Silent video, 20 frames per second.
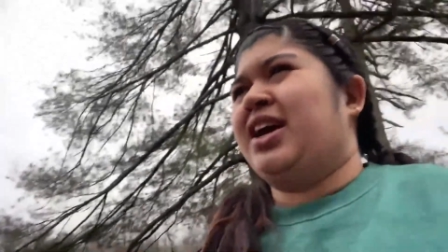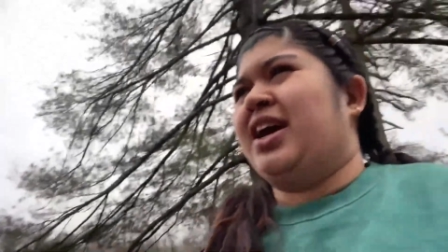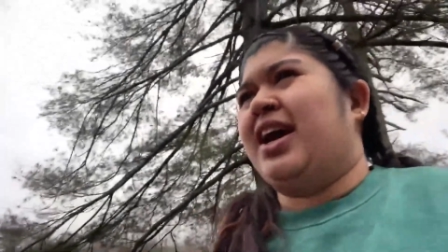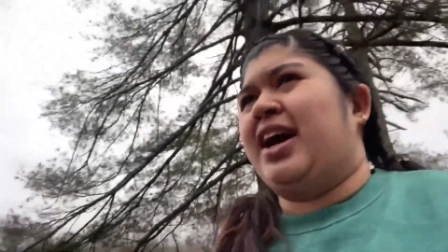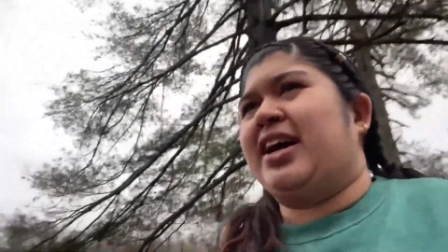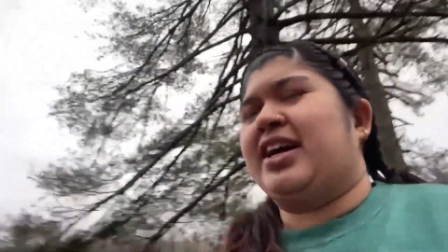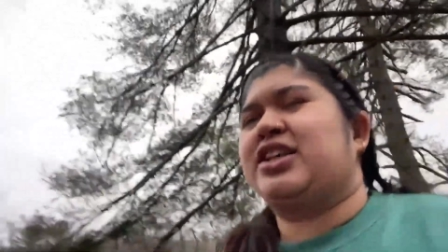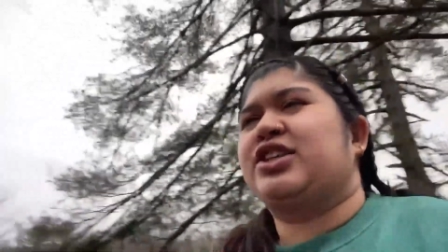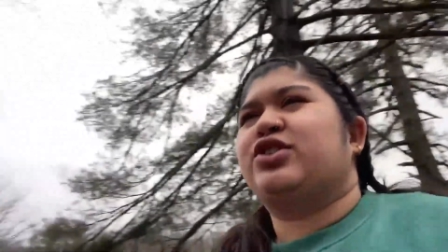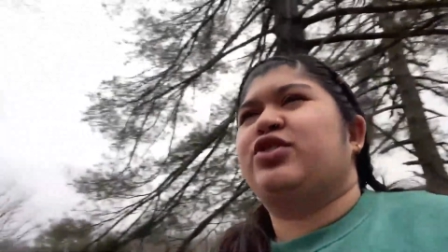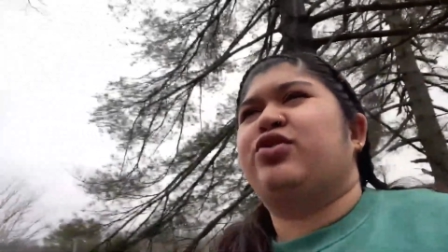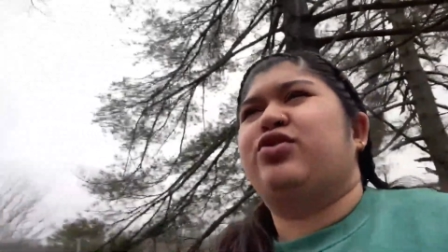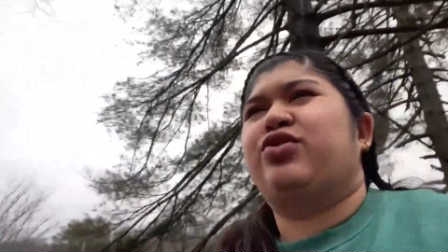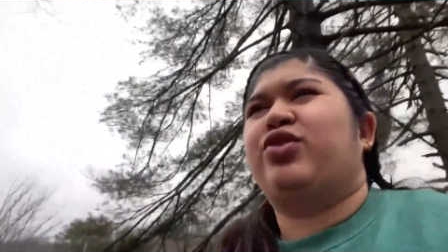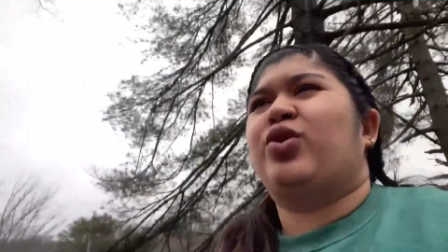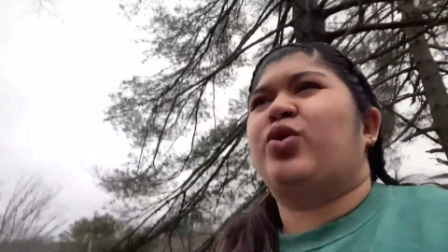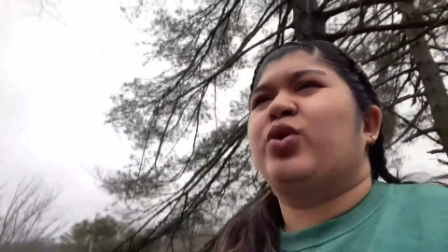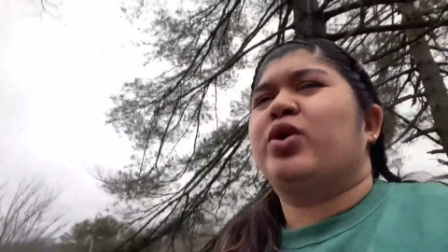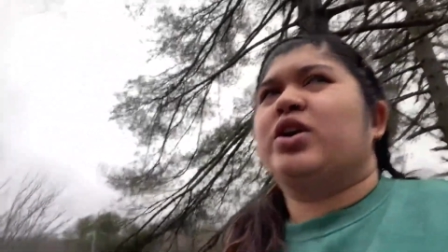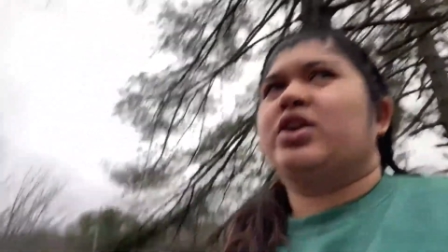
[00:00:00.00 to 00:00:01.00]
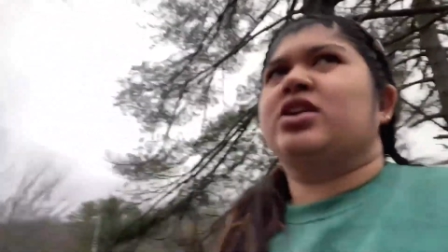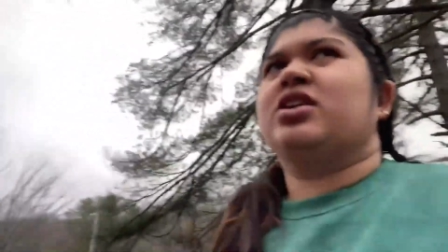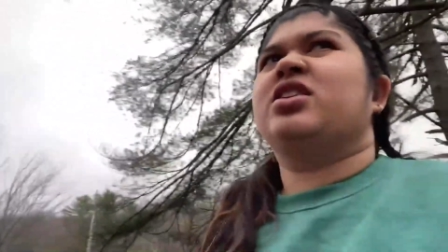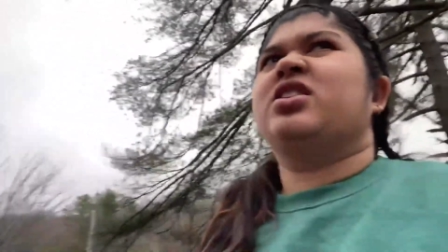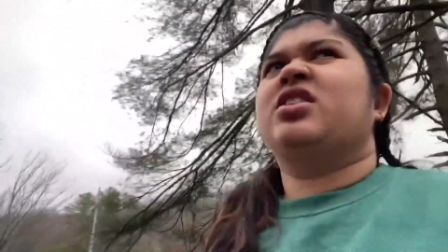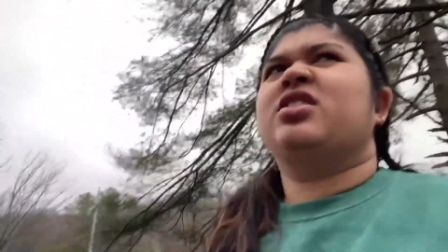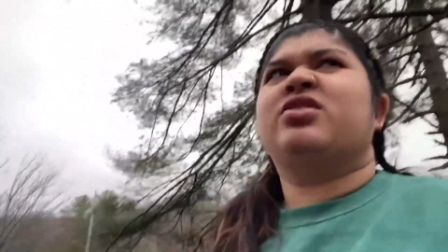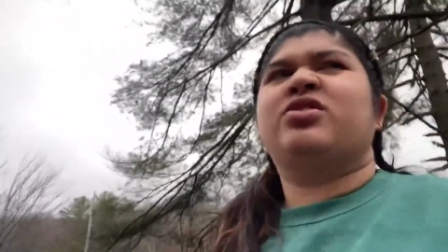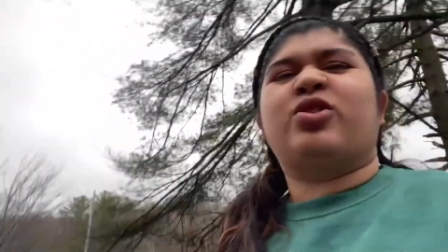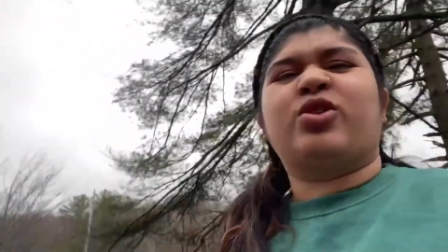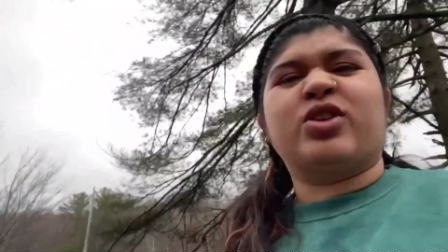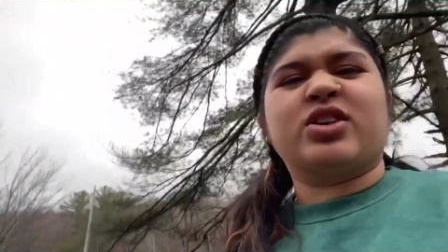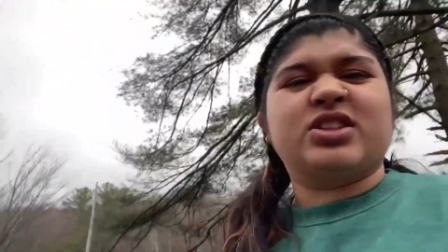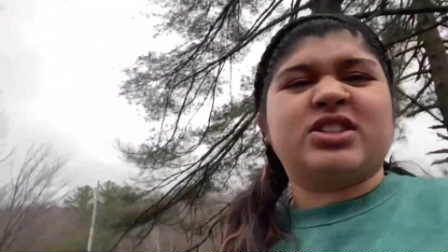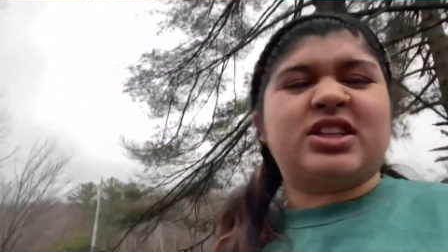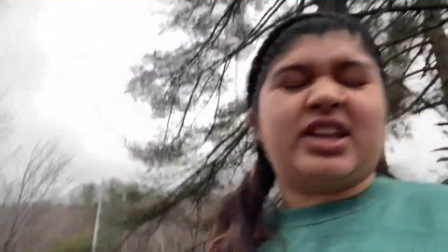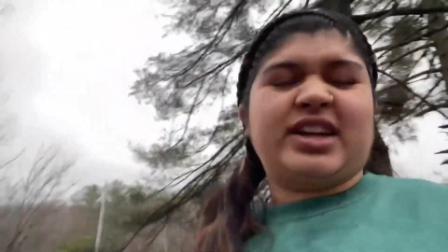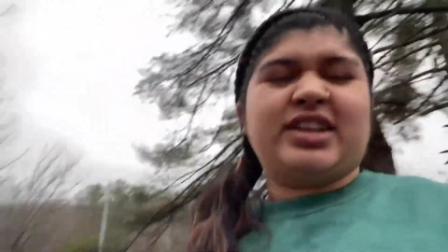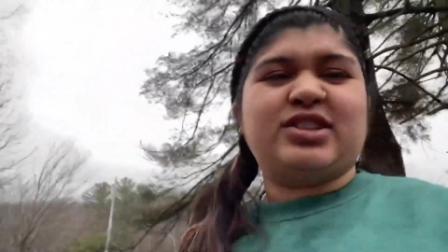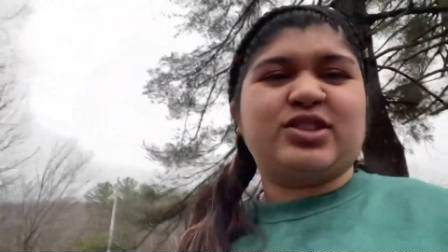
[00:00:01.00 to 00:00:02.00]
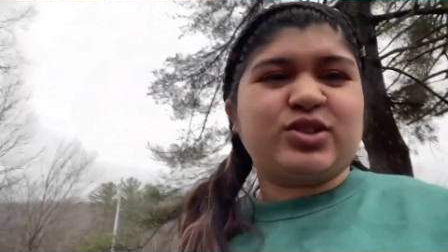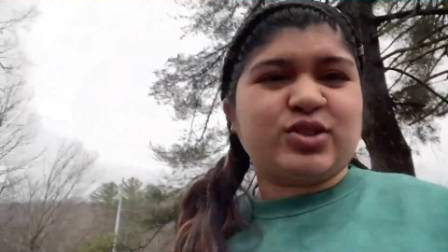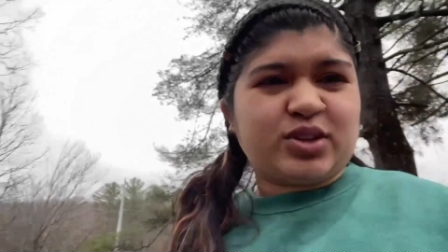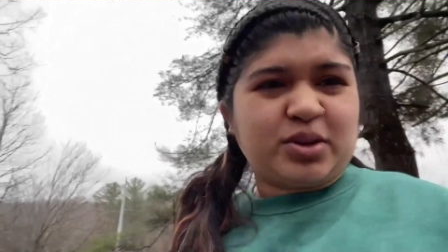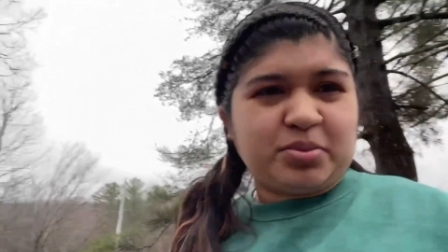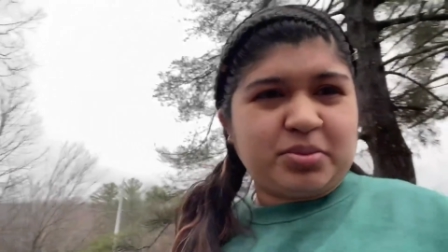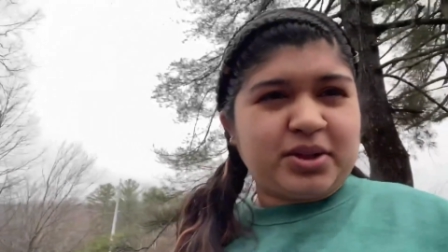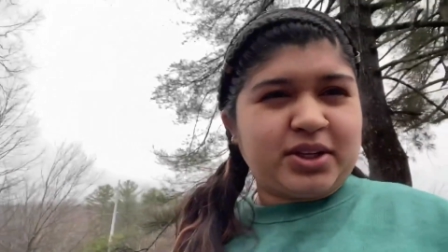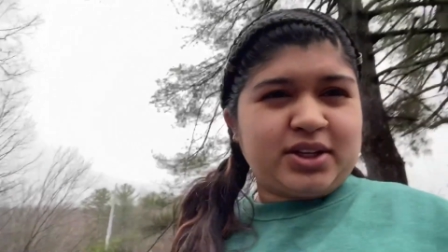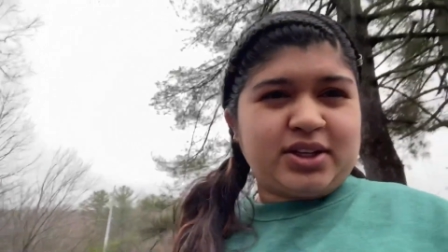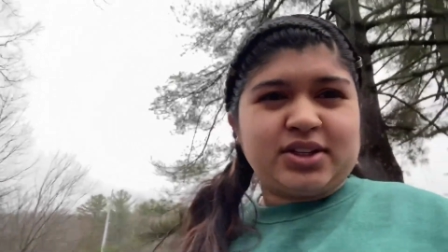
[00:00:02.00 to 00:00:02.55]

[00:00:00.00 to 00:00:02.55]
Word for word: I guess, four four states or something.